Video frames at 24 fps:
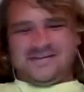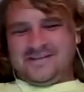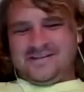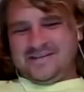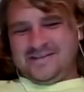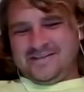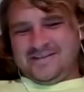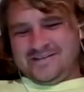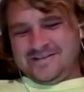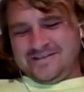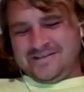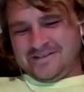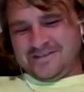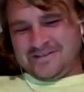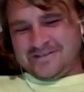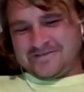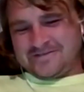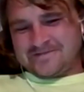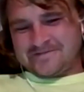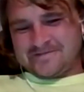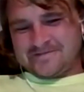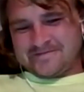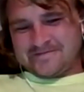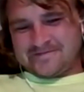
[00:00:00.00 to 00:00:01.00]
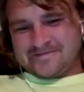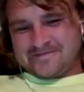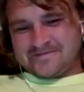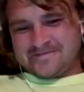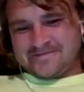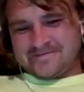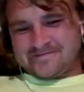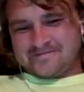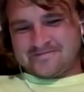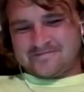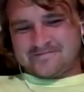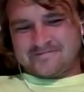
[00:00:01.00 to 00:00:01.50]
Ugh.
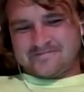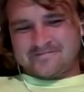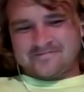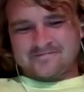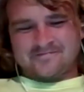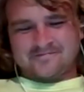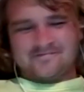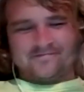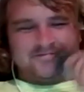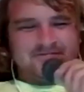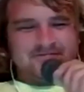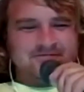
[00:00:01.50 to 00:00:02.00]
Yeah, it'd be